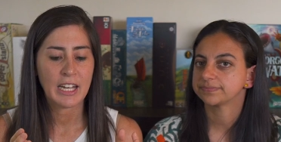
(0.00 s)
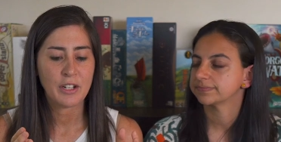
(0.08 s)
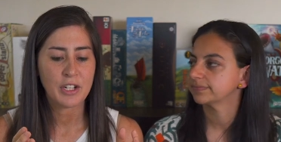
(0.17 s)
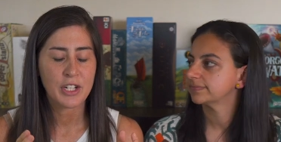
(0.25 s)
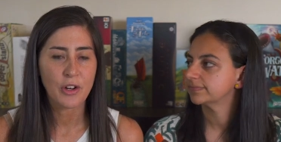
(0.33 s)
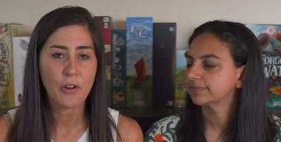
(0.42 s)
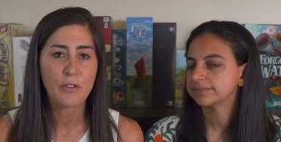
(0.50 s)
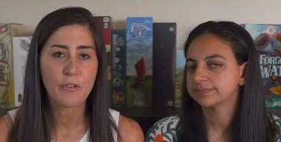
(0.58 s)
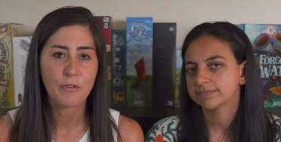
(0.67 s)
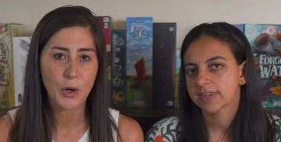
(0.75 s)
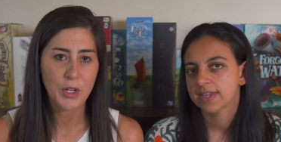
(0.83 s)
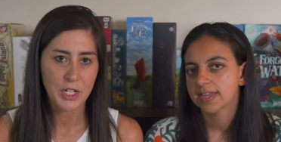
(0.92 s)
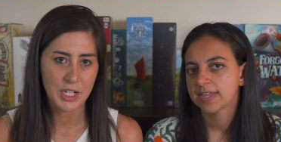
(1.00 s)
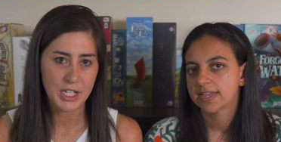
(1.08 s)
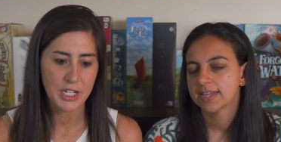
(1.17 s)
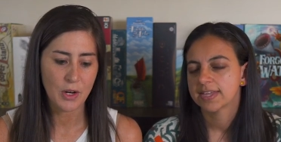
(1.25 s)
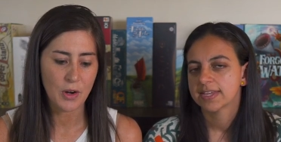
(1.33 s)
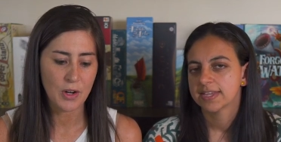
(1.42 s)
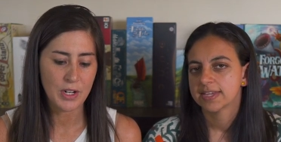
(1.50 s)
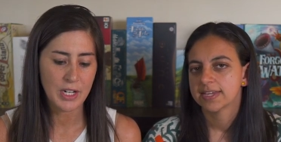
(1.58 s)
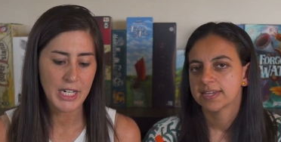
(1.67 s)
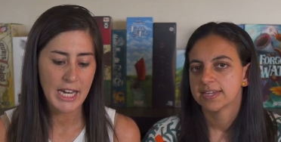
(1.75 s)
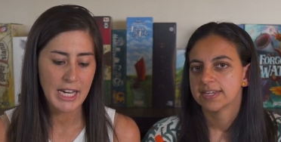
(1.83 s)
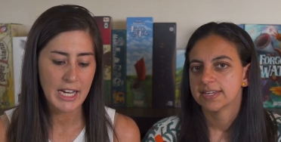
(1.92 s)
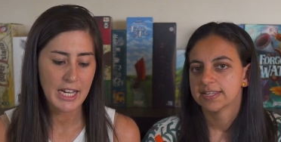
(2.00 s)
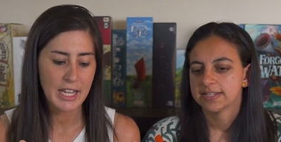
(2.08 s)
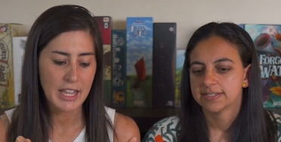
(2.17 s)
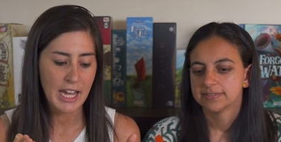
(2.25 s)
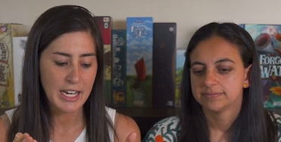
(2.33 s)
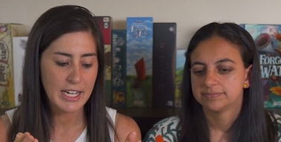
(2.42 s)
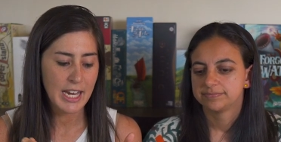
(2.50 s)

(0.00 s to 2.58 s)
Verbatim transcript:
Speaker 1: and you're so focused on getting that